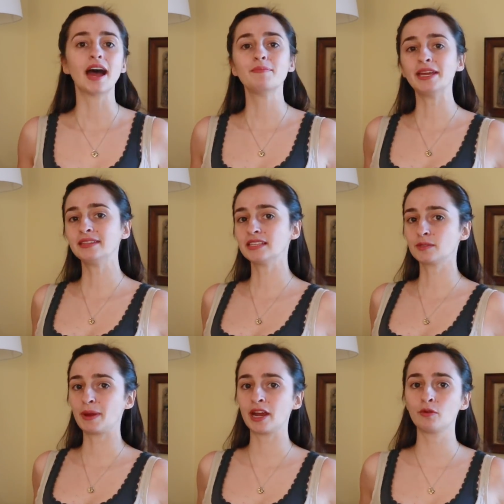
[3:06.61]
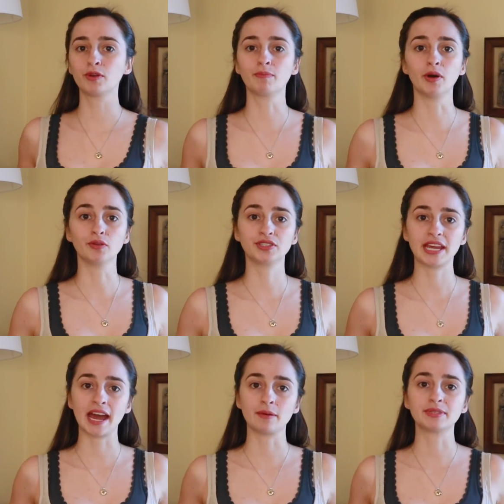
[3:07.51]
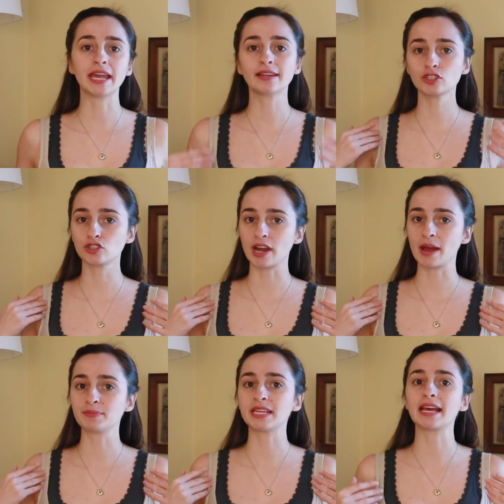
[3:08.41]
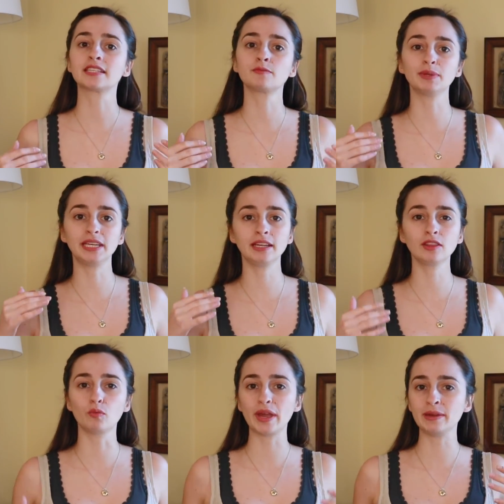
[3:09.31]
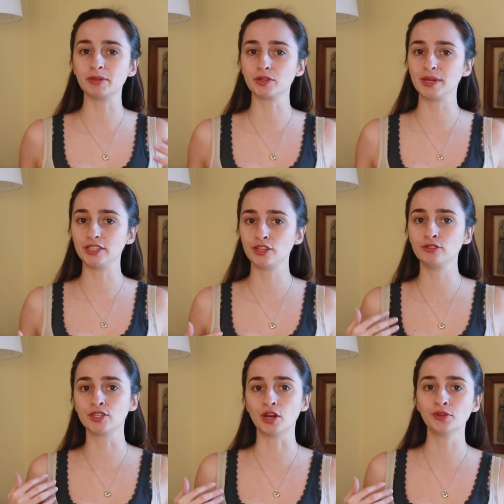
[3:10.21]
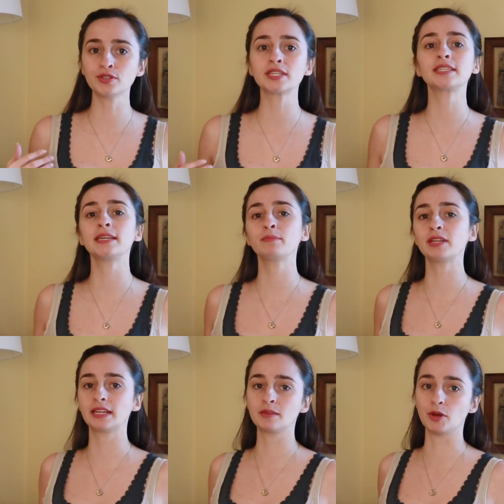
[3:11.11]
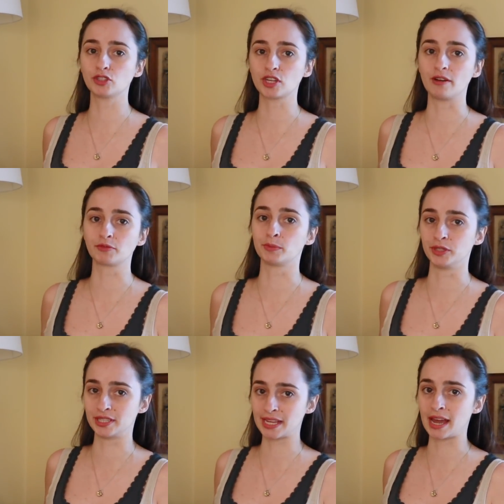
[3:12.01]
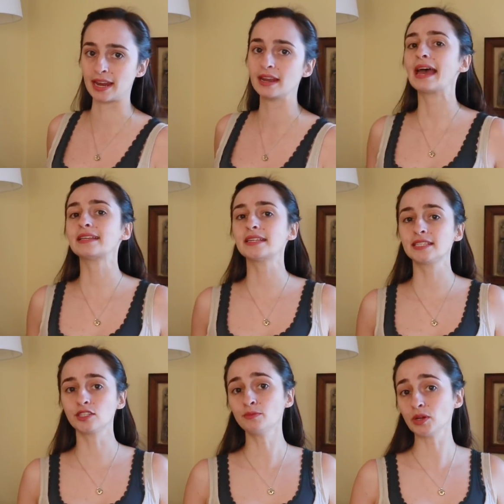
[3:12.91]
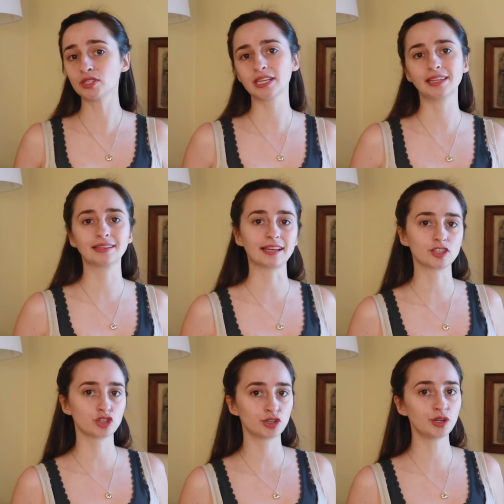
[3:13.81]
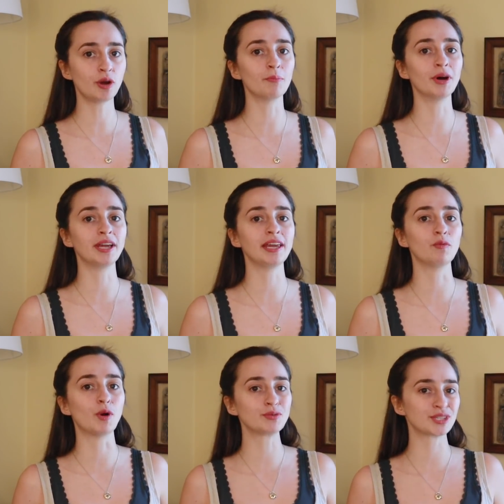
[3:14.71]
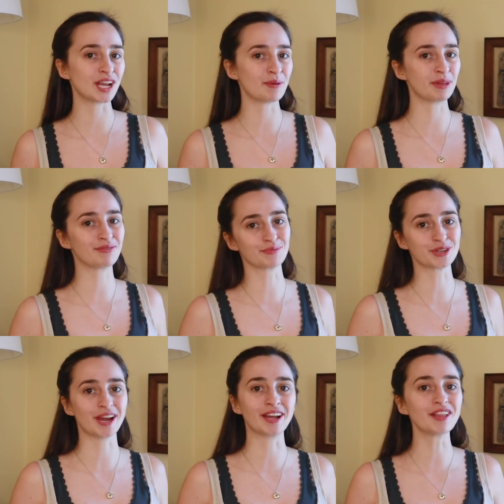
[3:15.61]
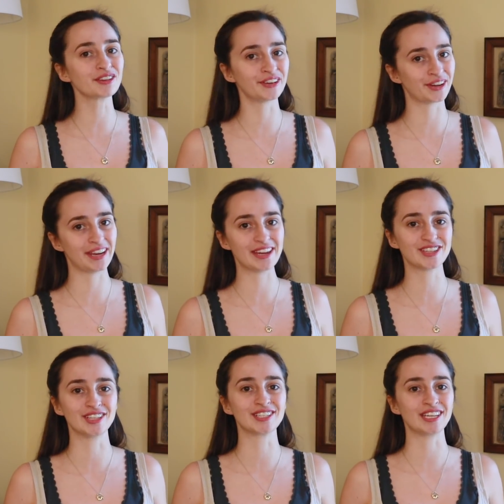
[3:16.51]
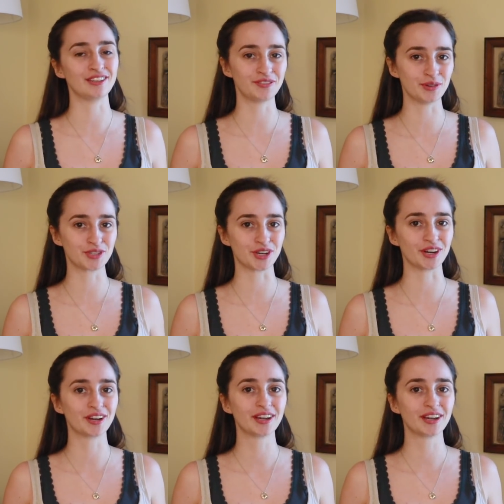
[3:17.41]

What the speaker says: I made this pair with both tabs and straps, as splitting the weight between 2 zones seemed like the most comfortable design. And I still mostly think that's true, but it won't stop me from trying other variations in the future.